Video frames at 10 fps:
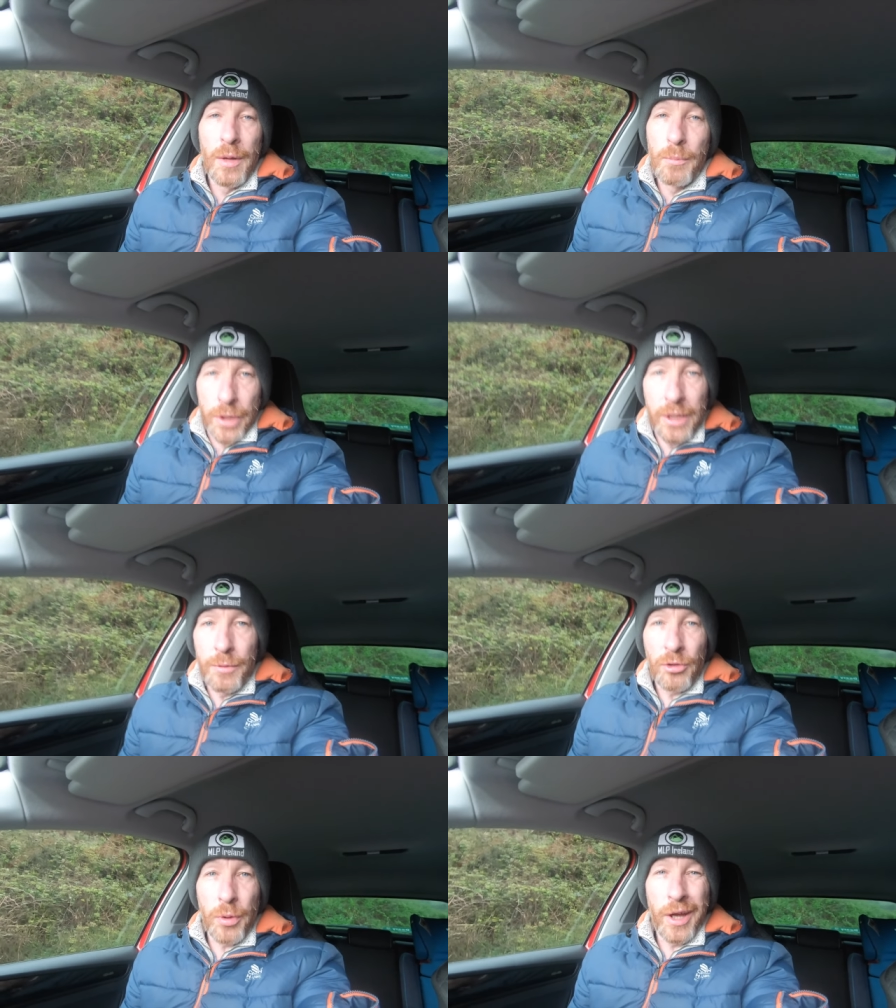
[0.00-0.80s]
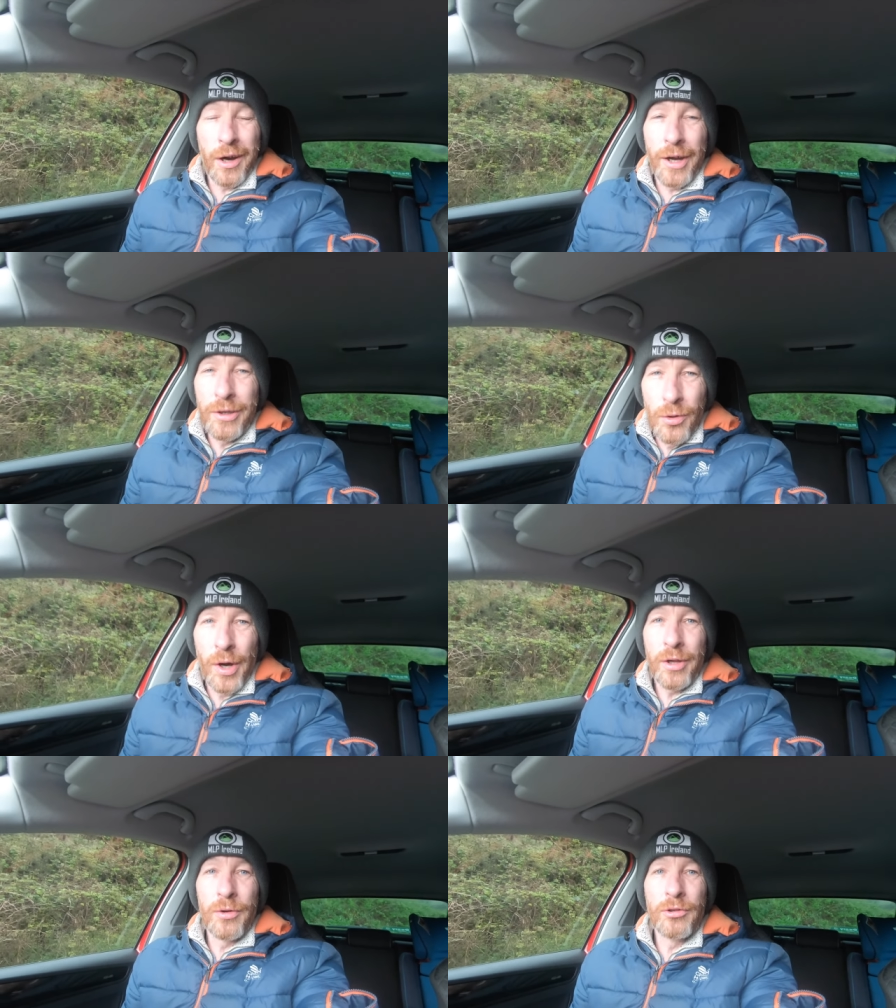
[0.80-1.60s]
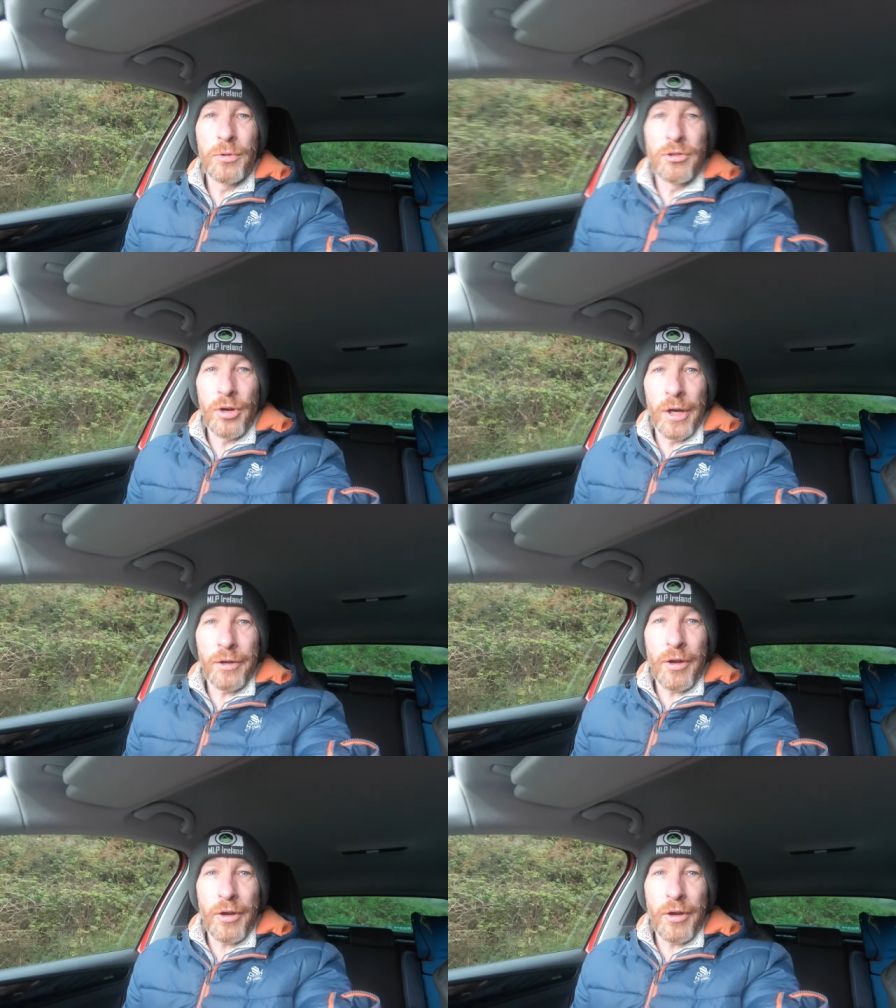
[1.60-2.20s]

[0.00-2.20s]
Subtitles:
But either which way, I know I'm going to enjoy it.